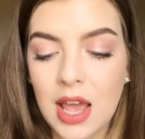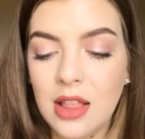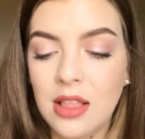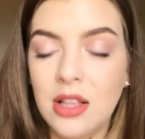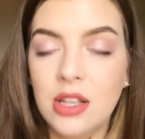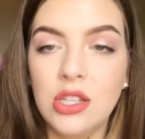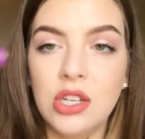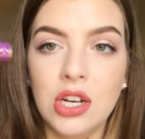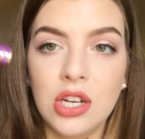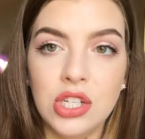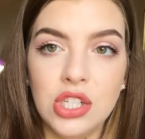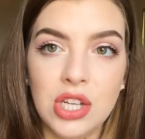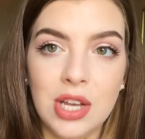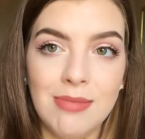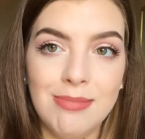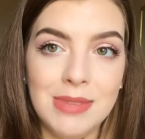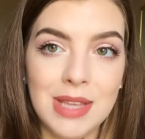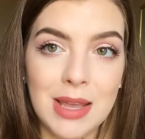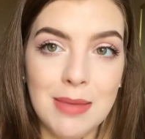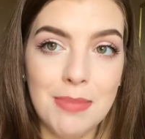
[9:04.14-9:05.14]
And the Tarte
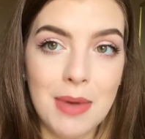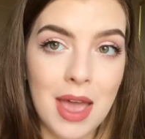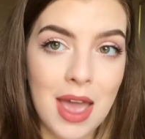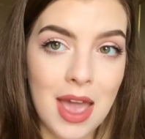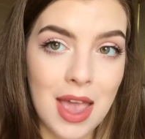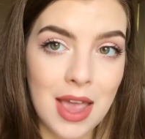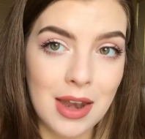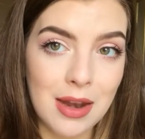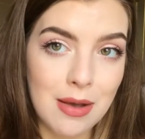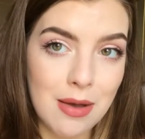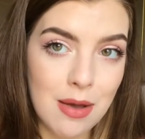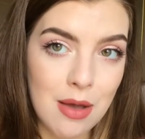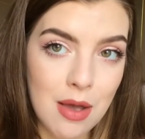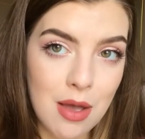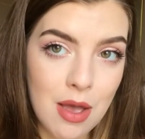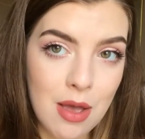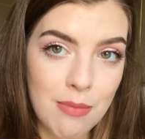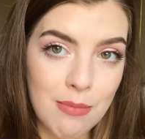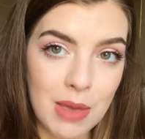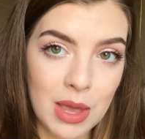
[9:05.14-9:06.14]
Shape Tape and
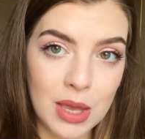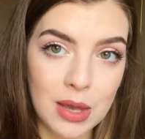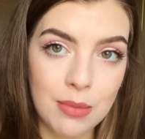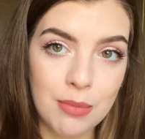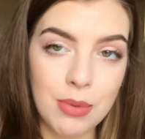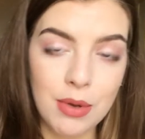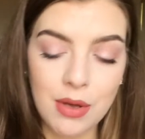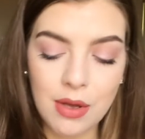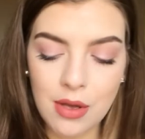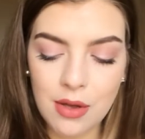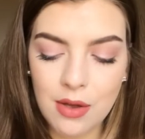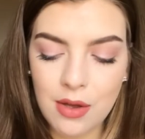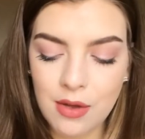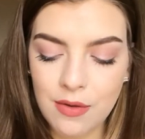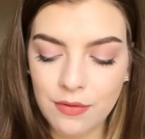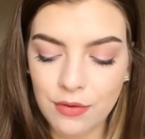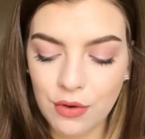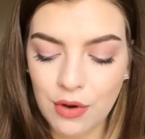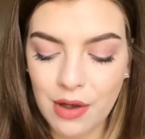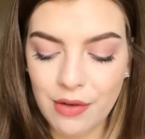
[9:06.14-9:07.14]
Makeup
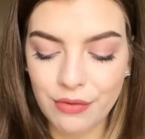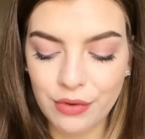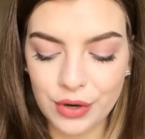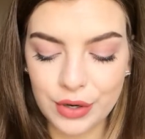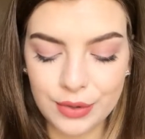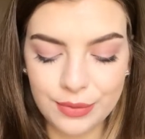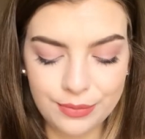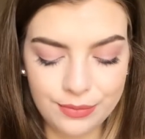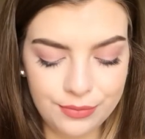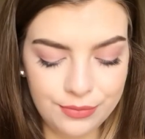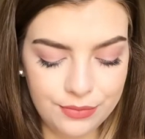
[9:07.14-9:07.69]
Forever